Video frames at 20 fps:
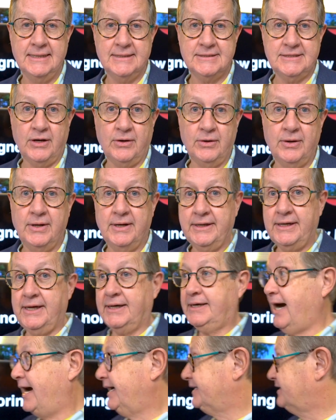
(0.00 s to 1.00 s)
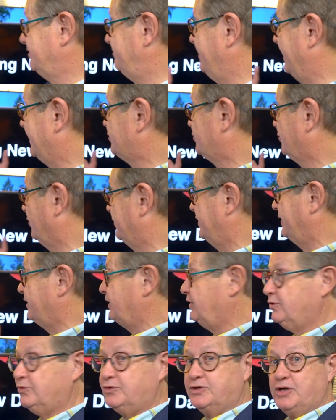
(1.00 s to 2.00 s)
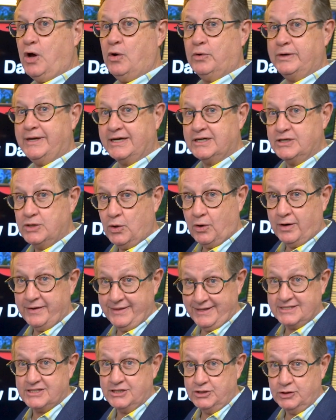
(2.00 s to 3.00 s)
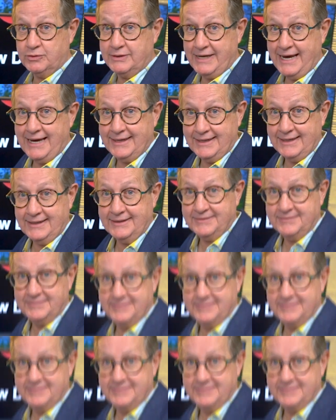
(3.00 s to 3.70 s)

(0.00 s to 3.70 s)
So you got to make sure that you don't ignore this new data.